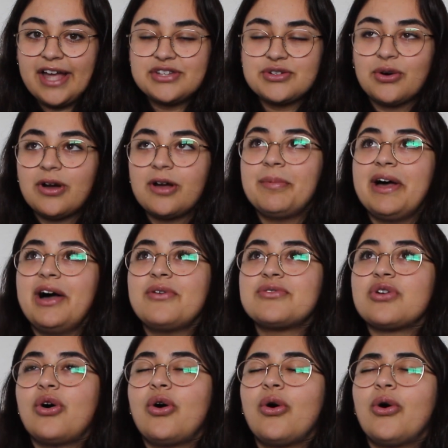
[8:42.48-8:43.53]
I talk
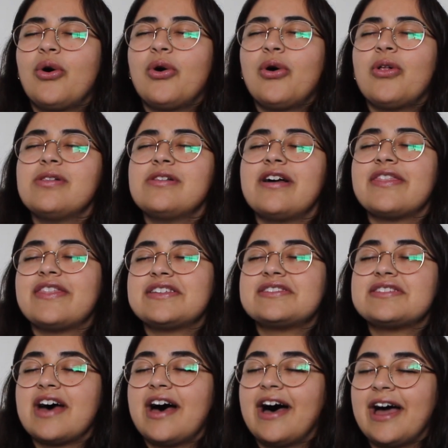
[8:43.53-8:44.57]
about all the
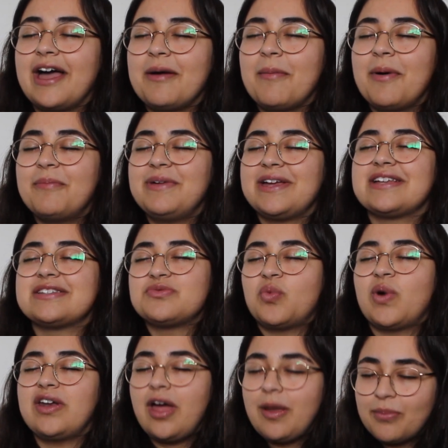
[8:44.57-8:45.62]
time because
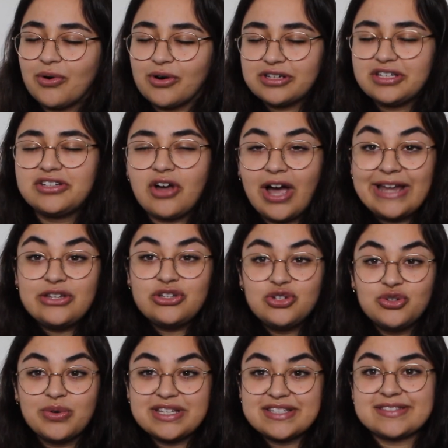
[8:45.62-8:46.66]
when I bought it I
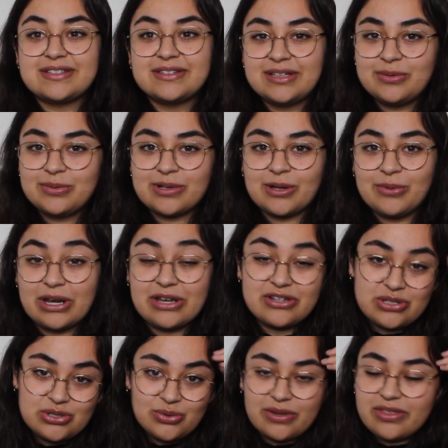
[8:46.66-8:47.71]
knew instantly what I wanted
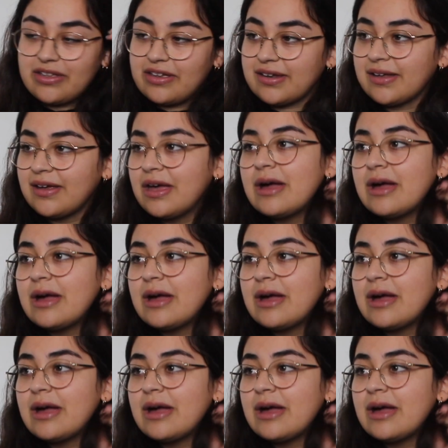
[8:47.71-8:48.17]
to do with it,